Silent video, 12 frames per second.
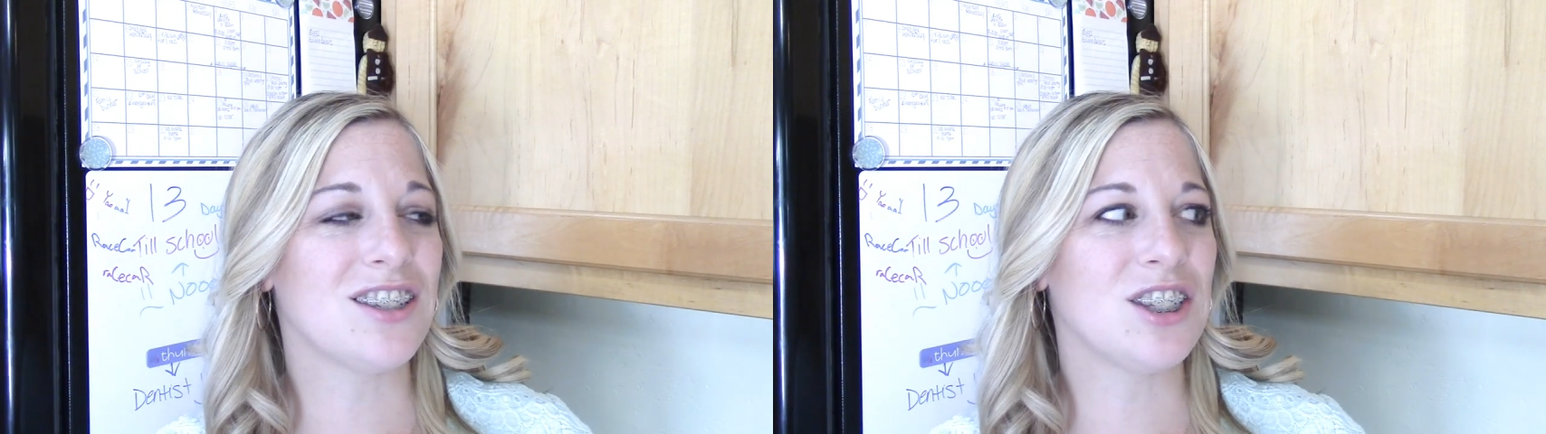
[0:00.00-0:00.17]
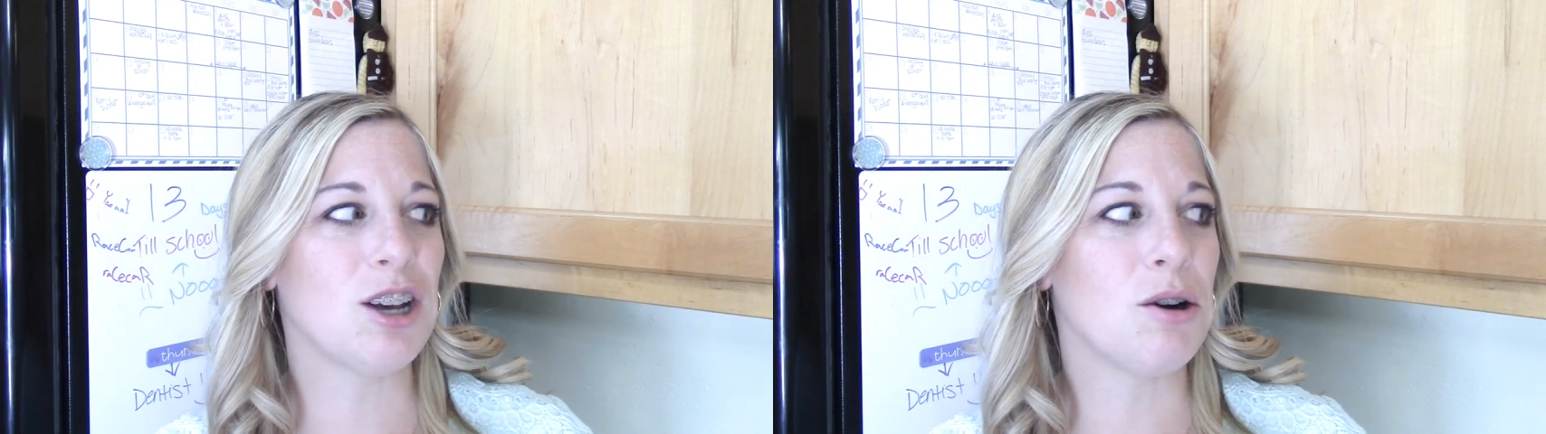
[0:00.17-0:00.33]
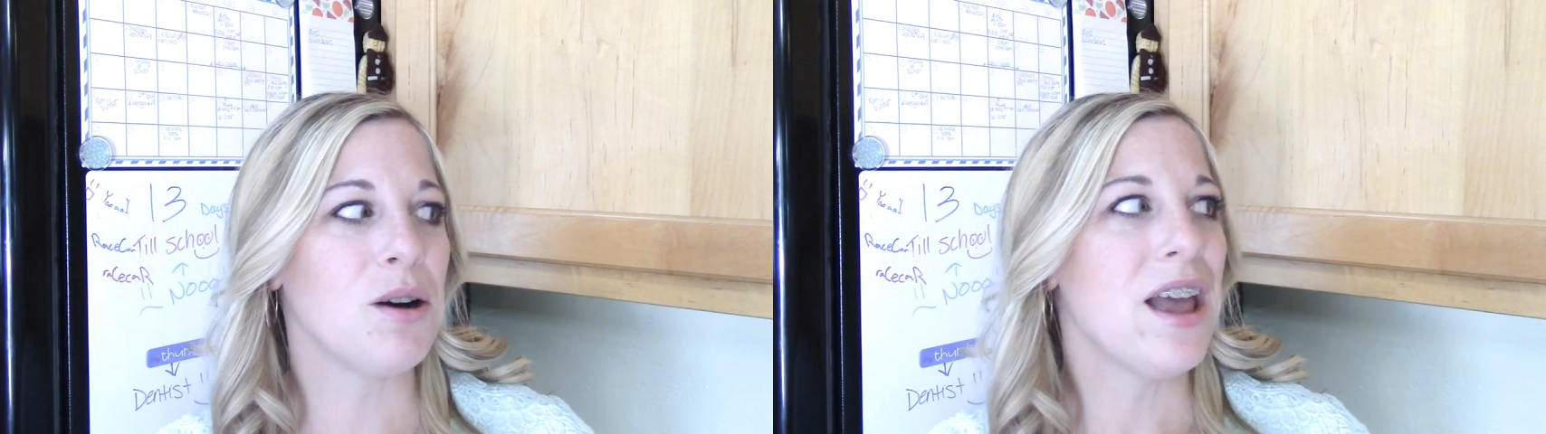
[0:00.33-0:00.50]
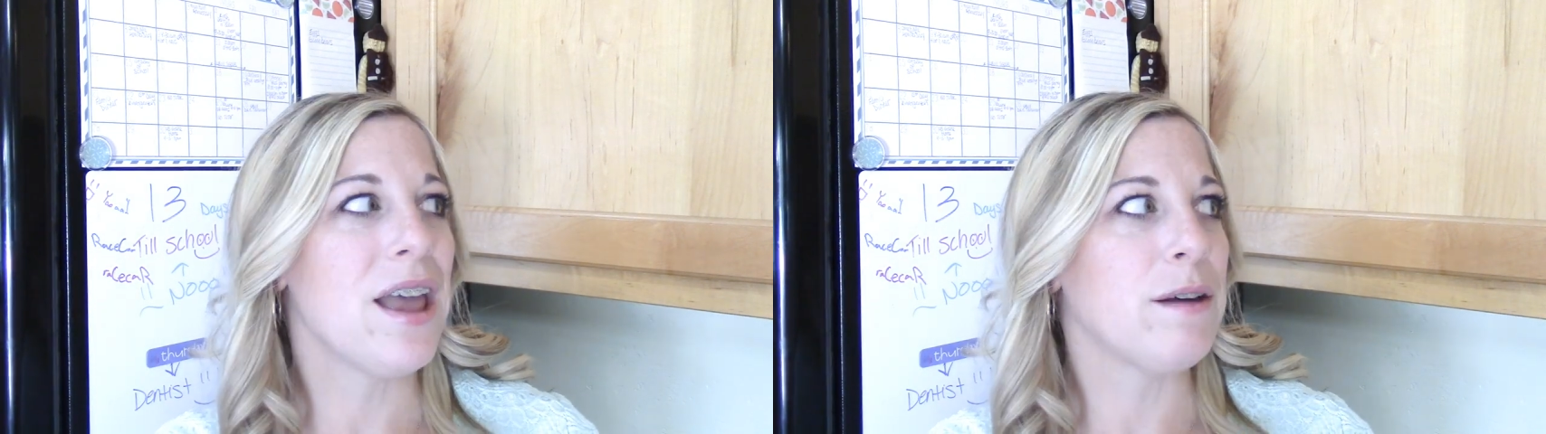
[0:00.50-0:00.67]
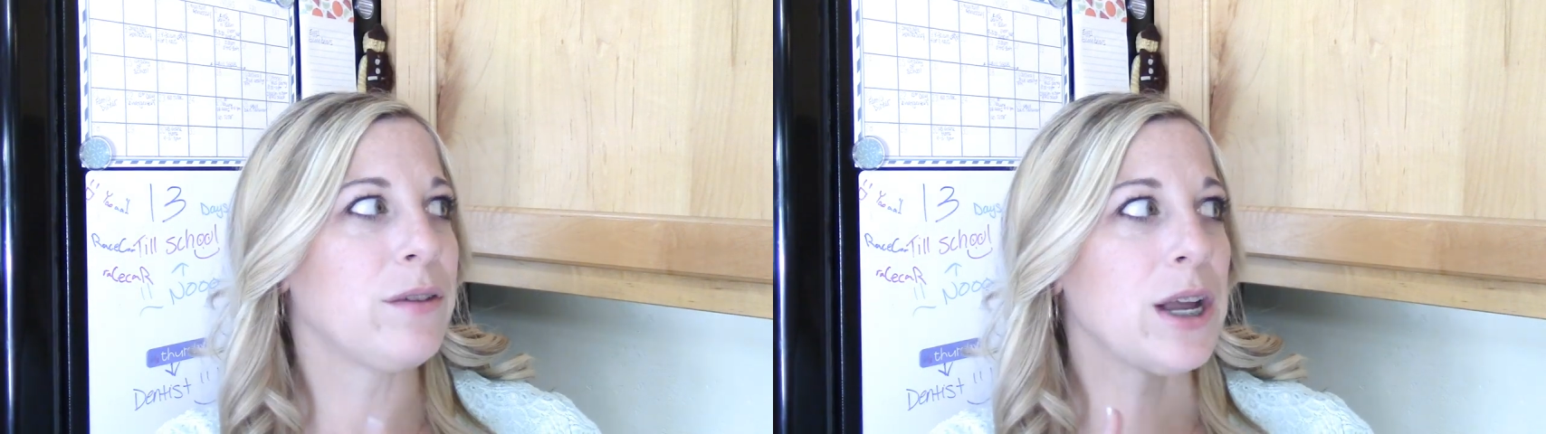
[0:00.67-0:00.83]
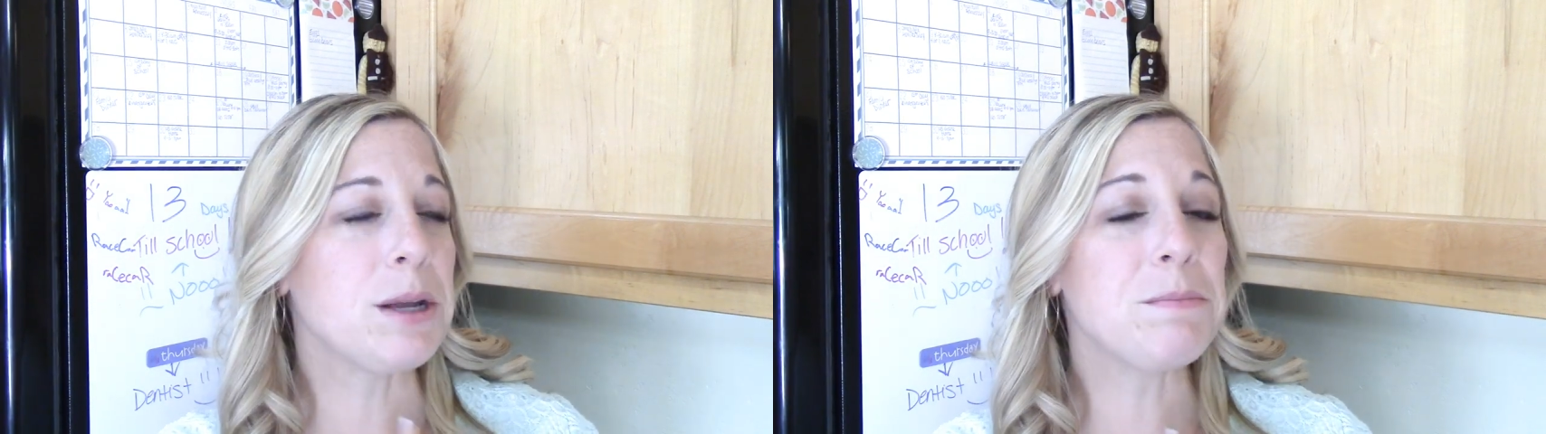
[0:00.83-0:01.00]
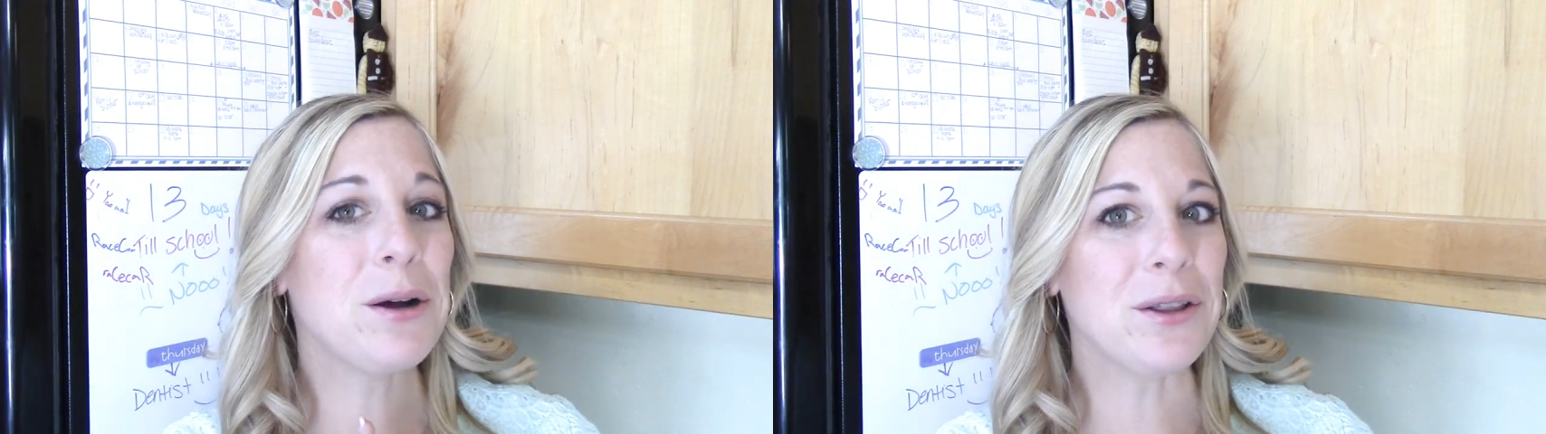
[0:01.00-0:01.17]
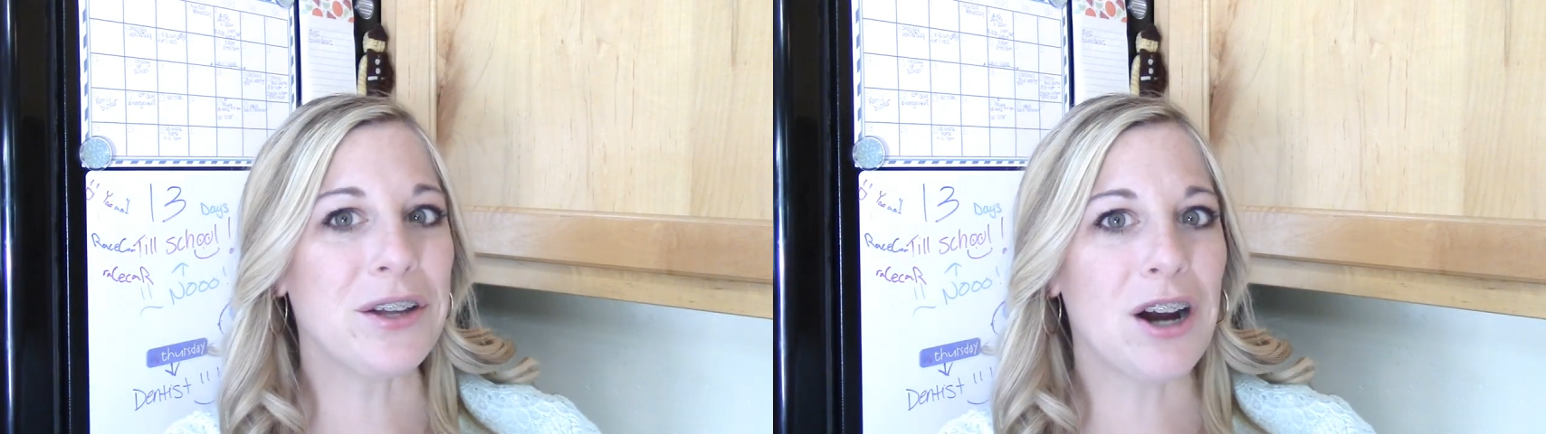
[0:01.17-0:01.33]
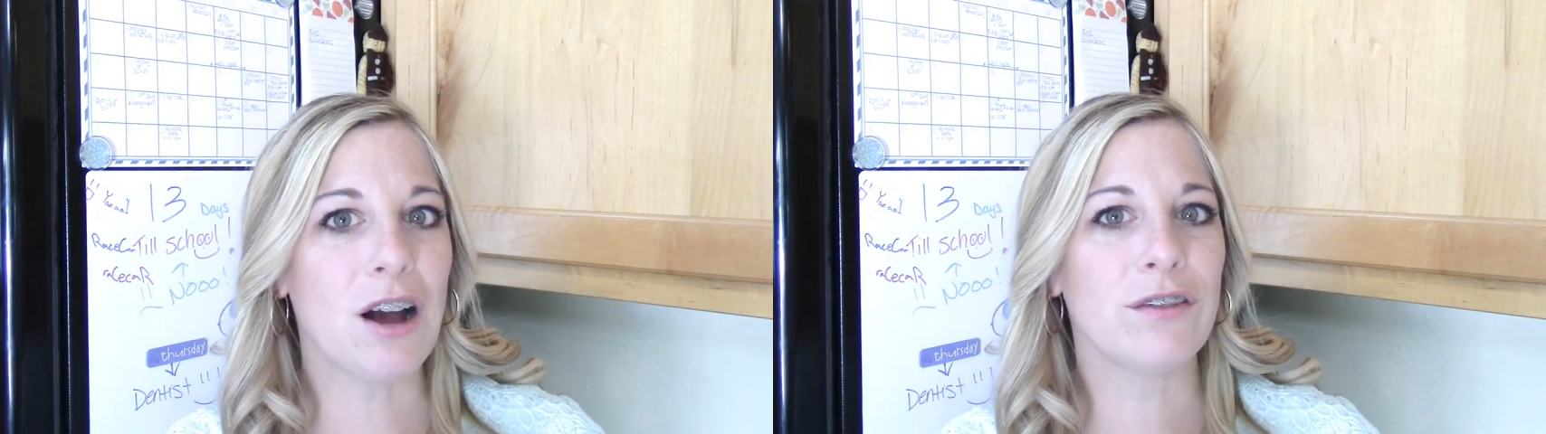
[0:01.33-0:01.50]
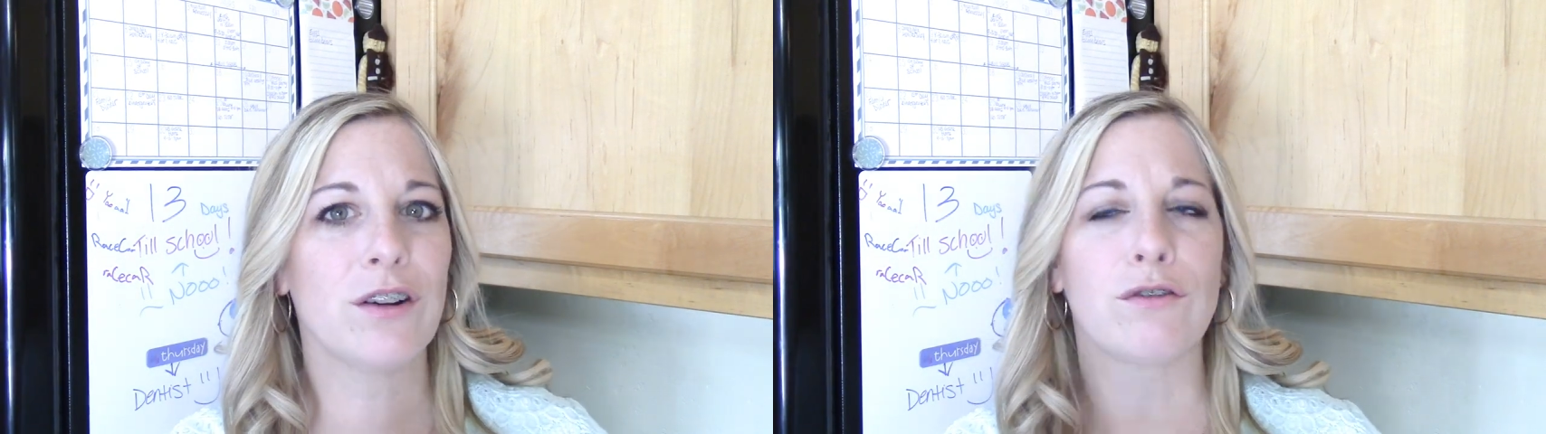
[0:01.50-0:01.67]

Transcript: So if I could pull it off,